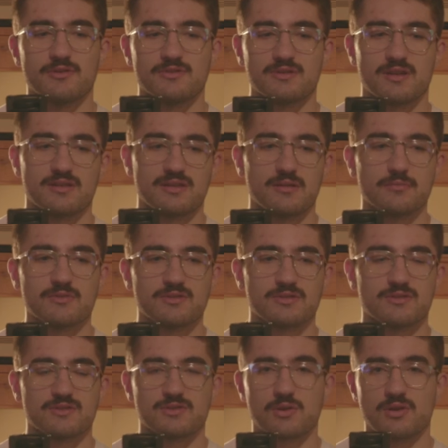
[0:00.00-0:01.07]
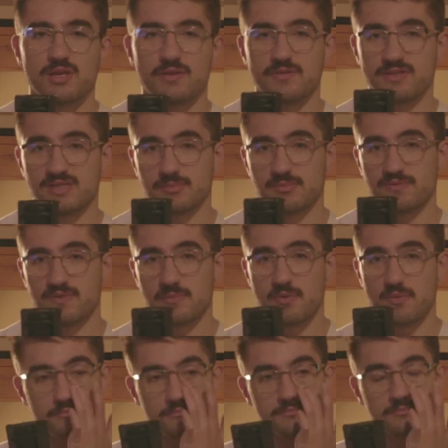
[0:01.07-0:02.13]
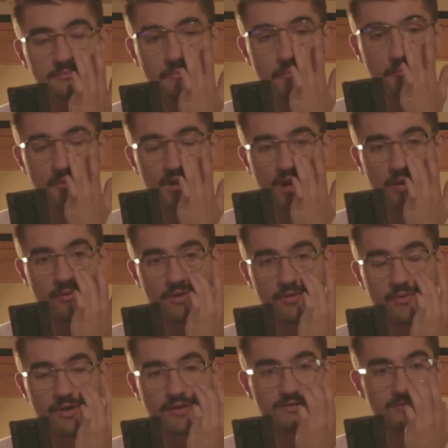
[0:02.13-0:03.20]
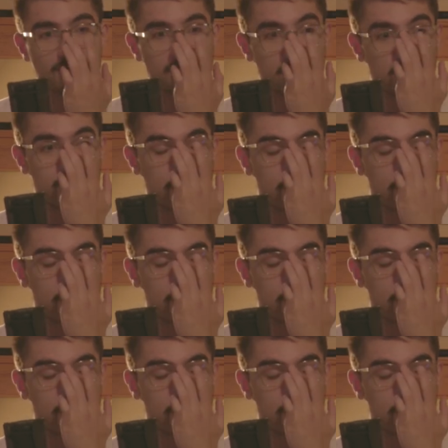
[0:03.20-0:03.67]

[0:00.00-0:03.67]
I think I'm just going to start giving some of them away. I really want to